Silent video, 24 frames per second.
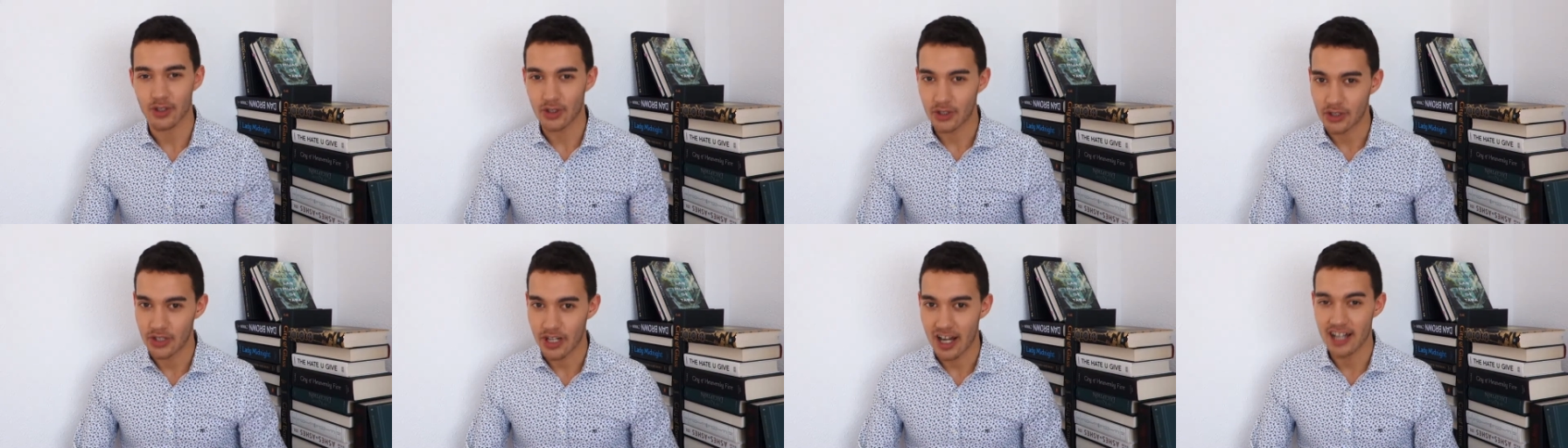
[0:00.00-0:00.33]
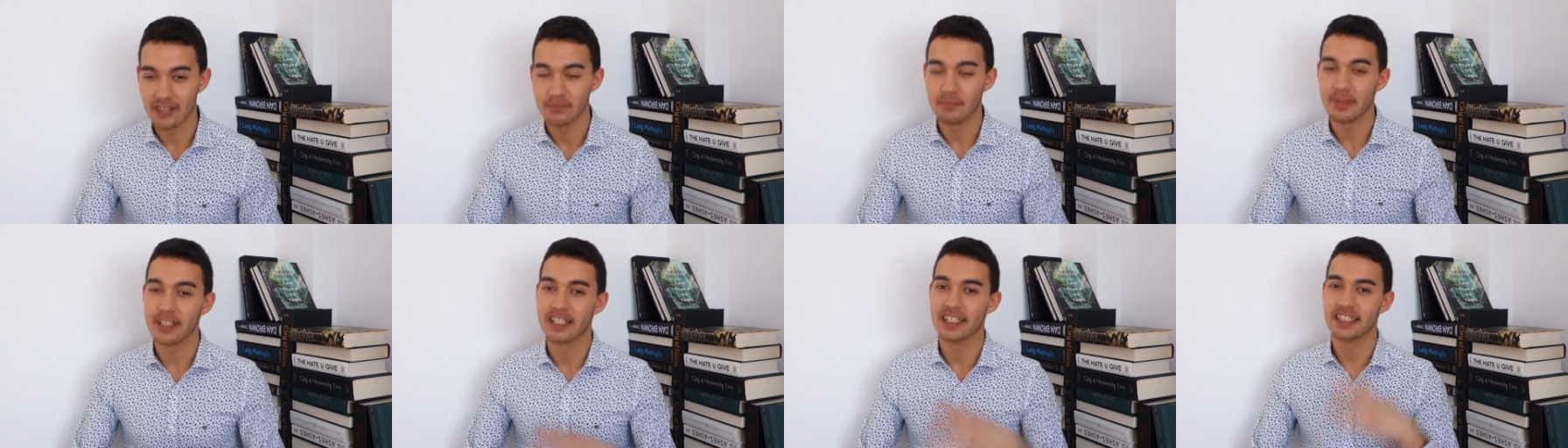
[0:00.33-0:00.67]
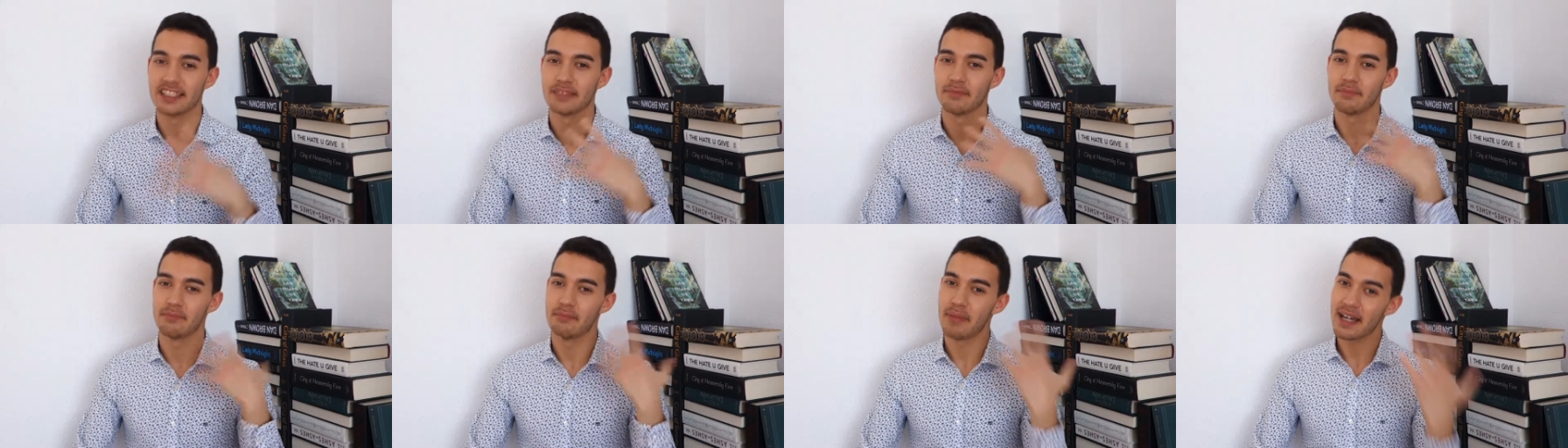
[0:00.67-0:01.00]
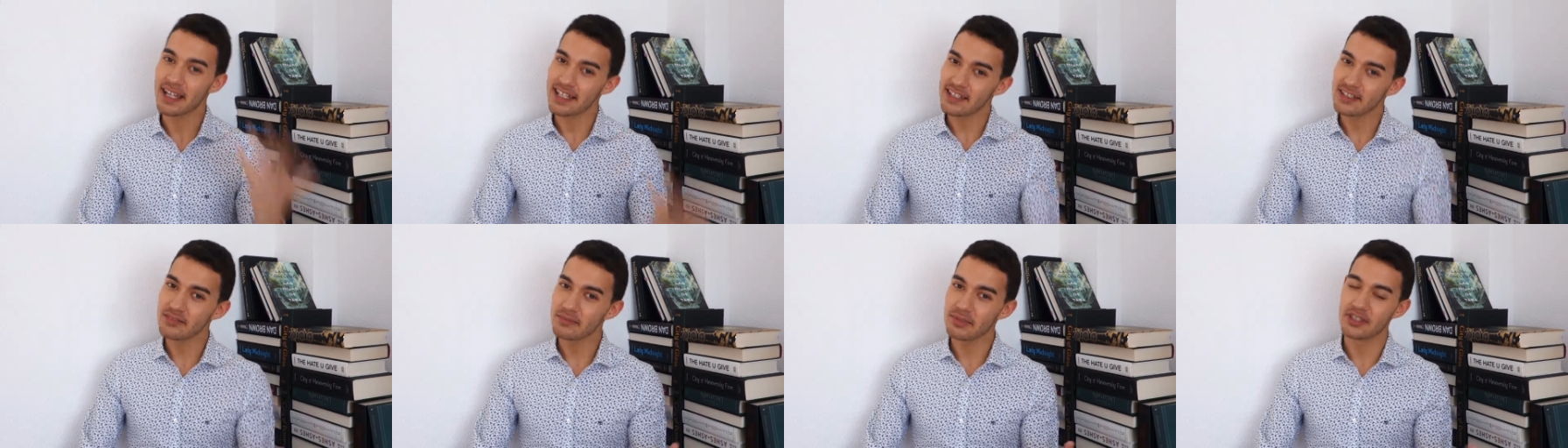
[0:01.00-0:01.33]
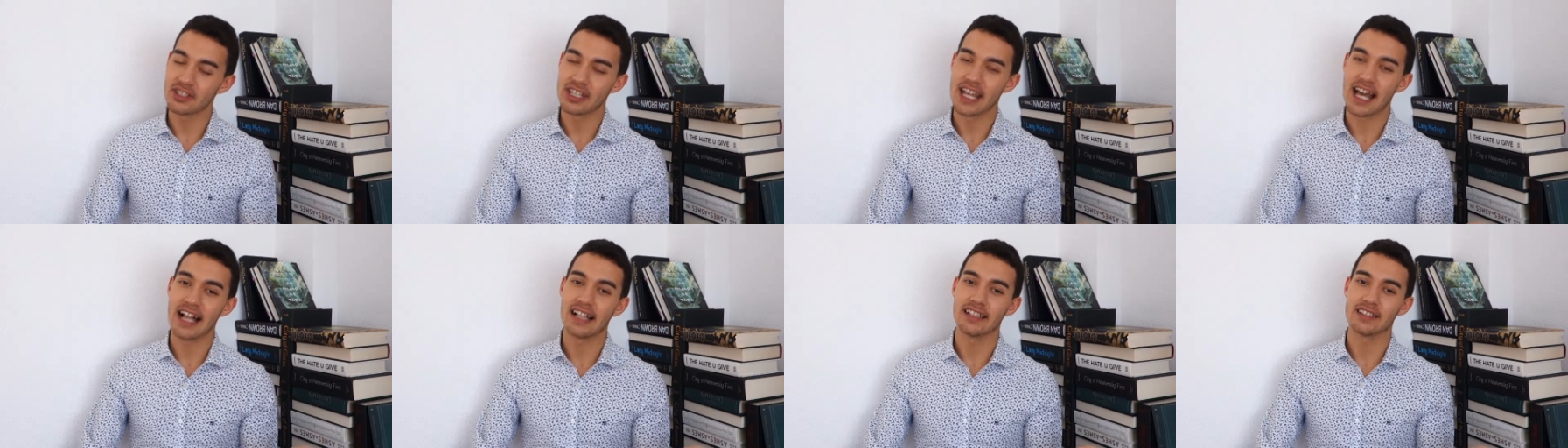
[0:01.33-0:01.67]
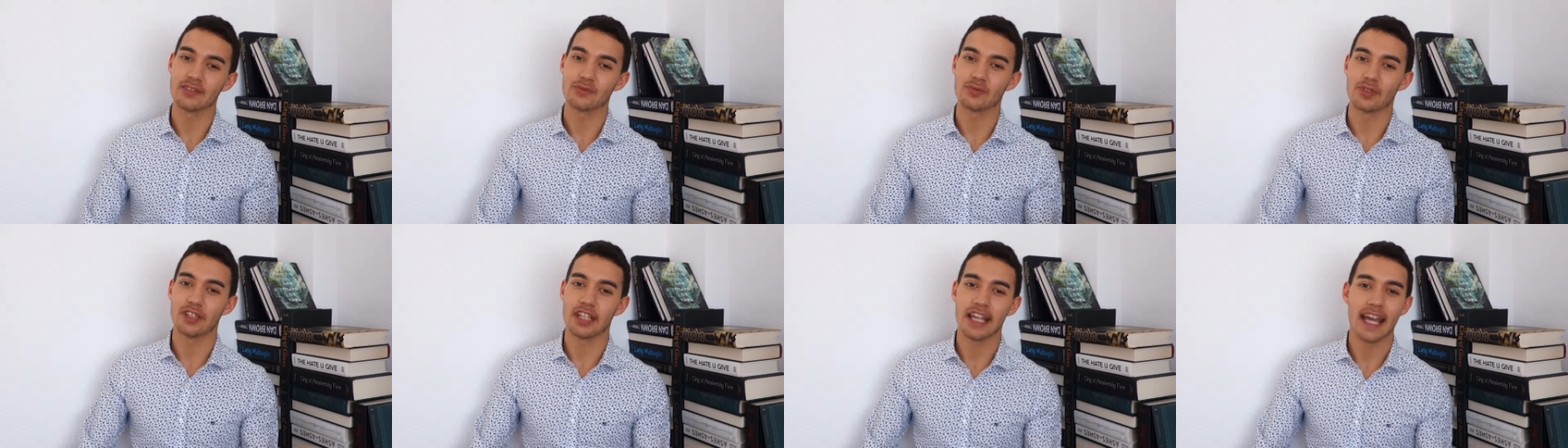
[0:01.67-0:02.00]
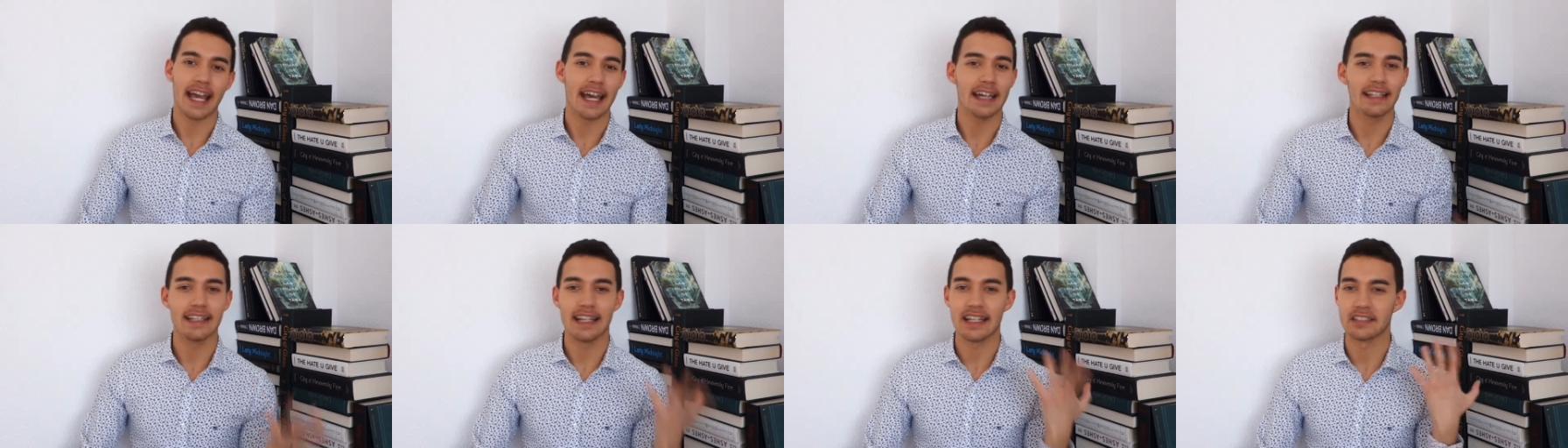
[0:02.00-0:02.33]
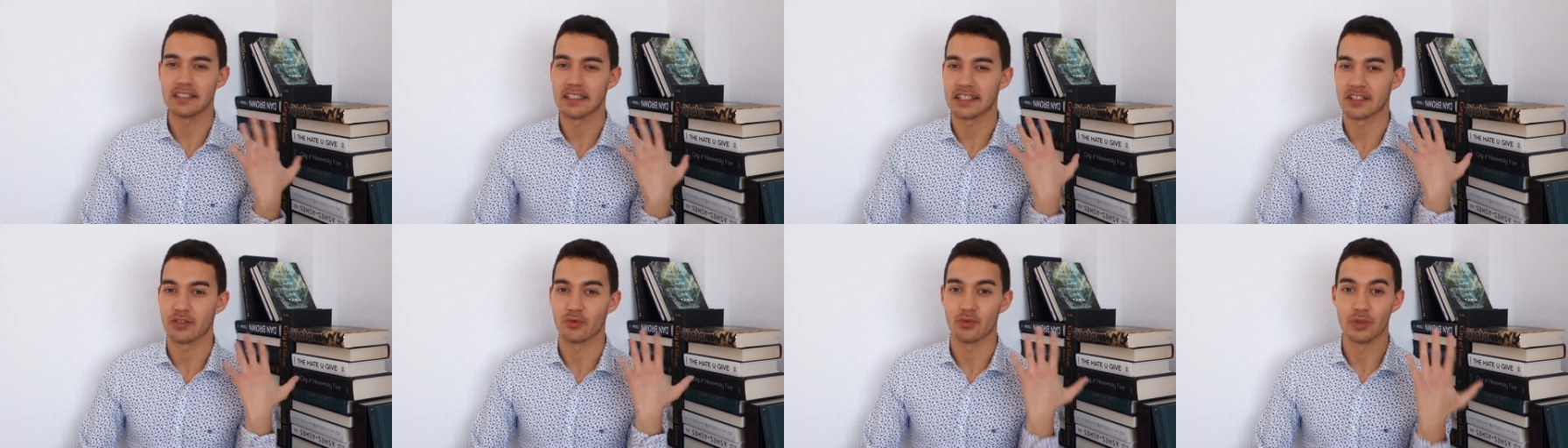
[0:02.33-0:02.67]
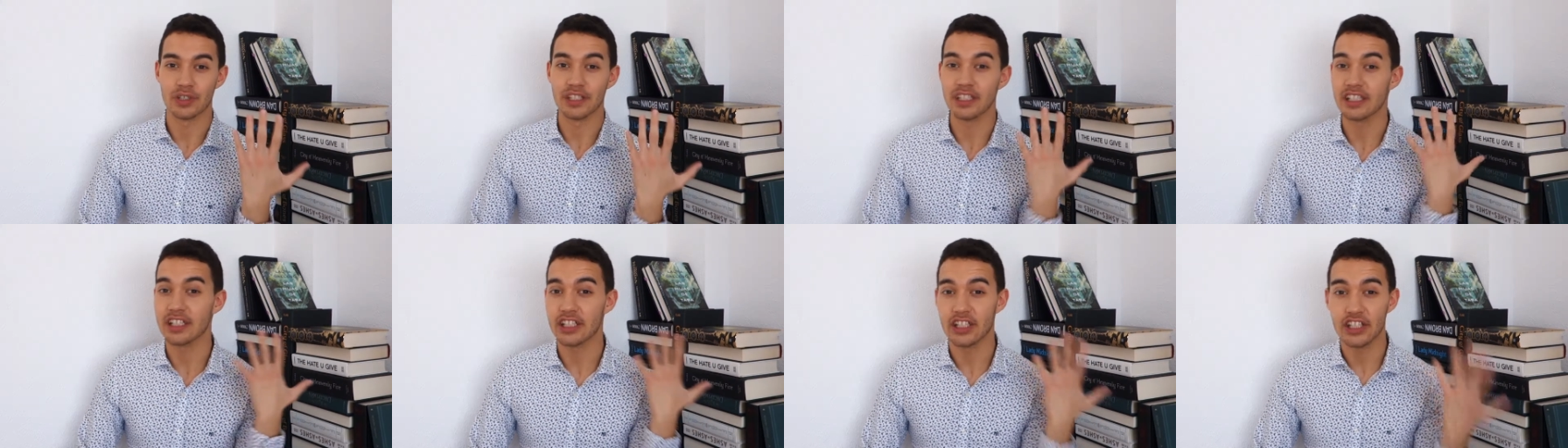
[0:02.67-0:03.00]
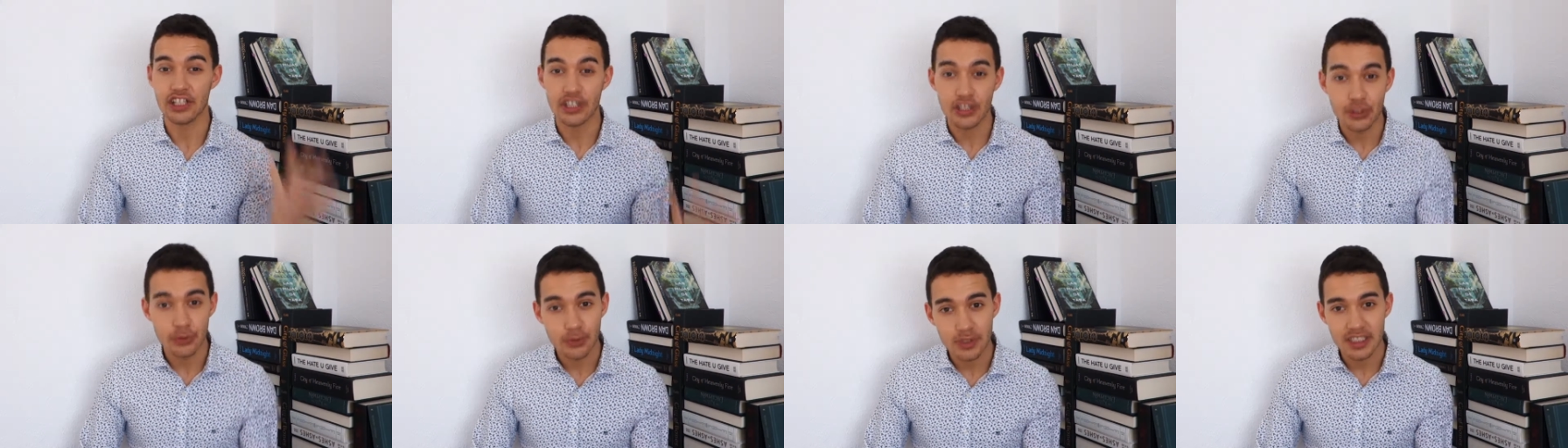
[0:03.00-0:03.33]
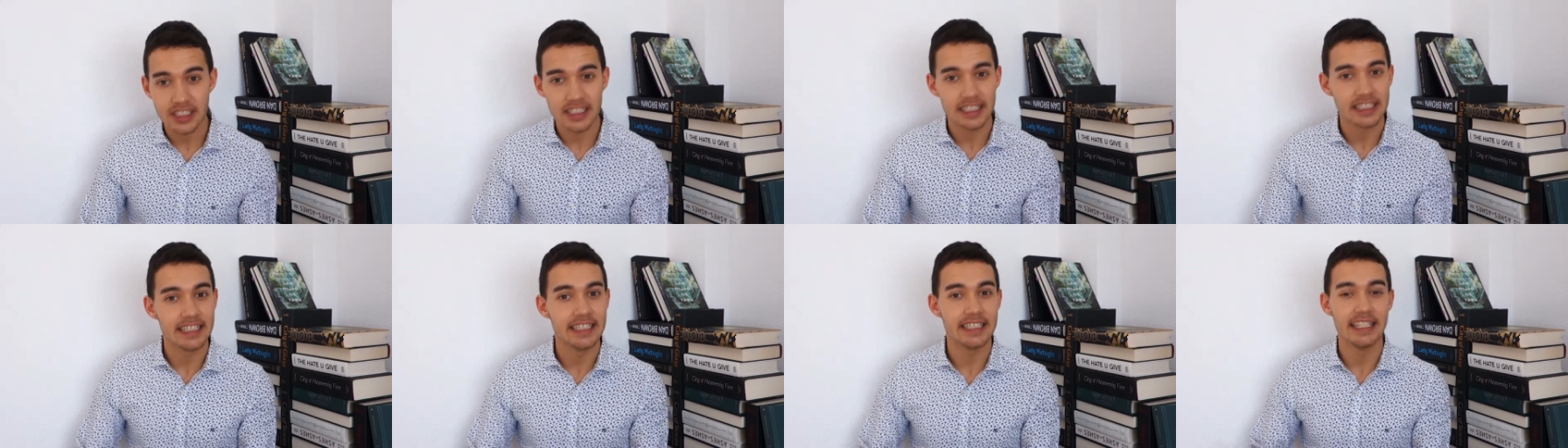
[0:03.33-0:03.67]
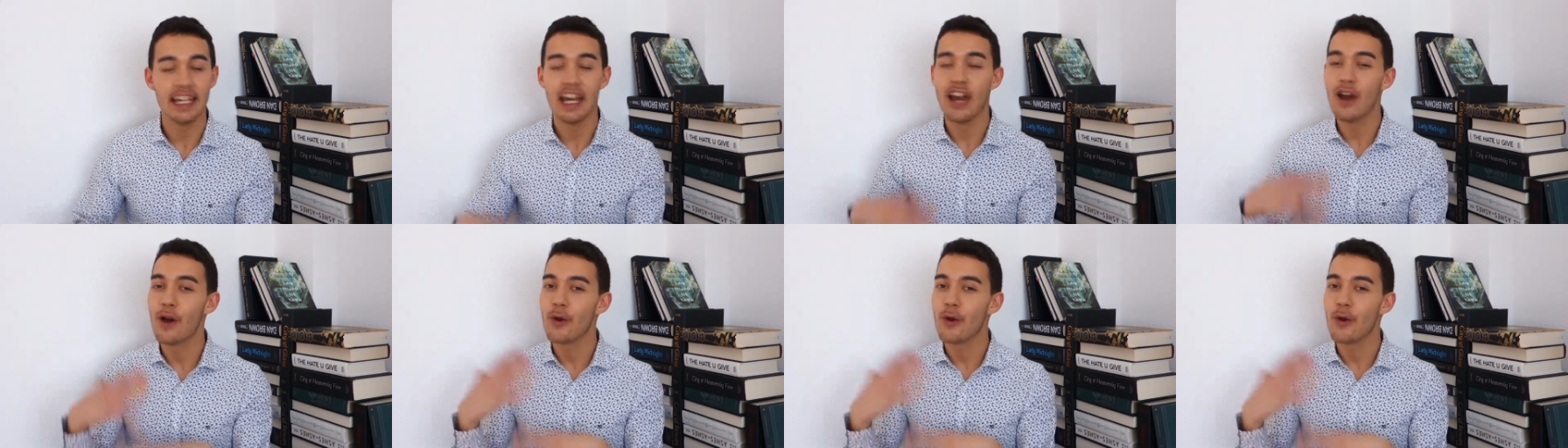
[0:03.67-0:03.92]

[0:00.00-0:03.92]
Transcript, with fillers: or not because Becky Bertelli on one hand has like really cutesy,